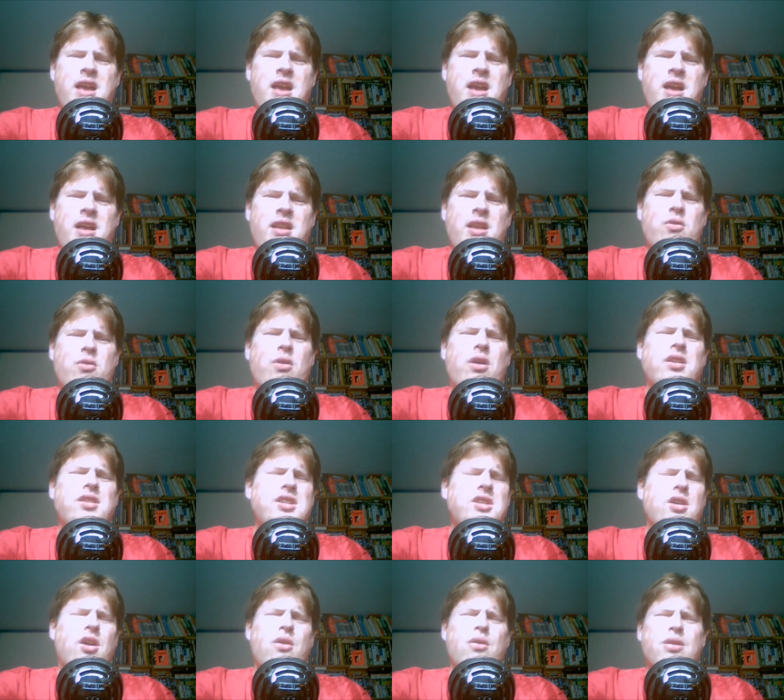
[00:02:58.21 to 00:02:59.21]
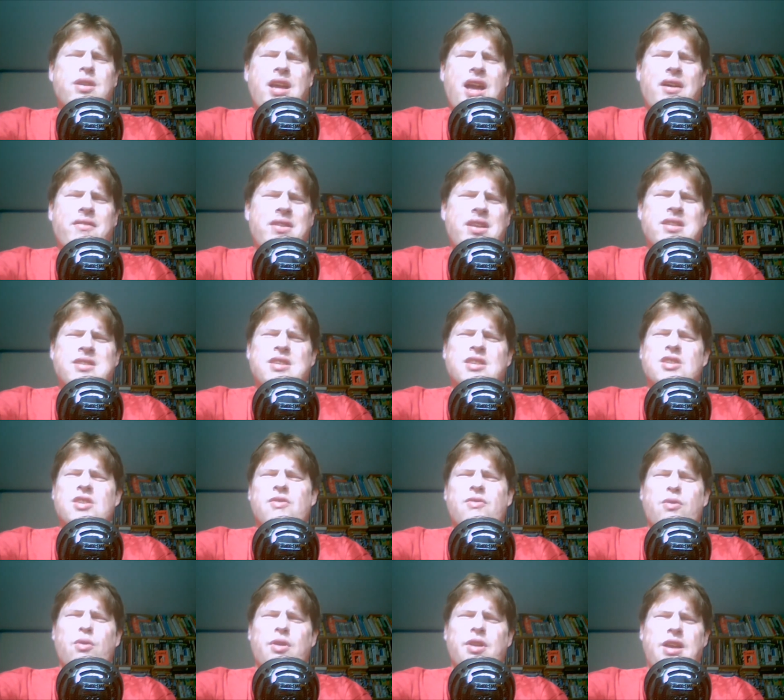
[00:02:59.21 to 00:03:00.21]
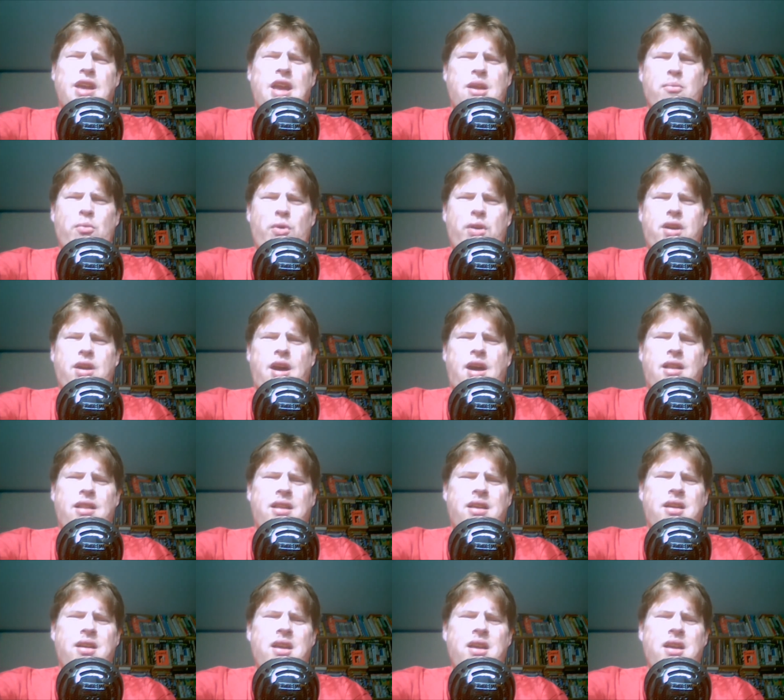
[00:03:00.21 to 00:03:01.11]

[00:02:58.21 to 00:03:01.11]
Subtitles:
Now granted, I already have an N64 and a Game Boy Color,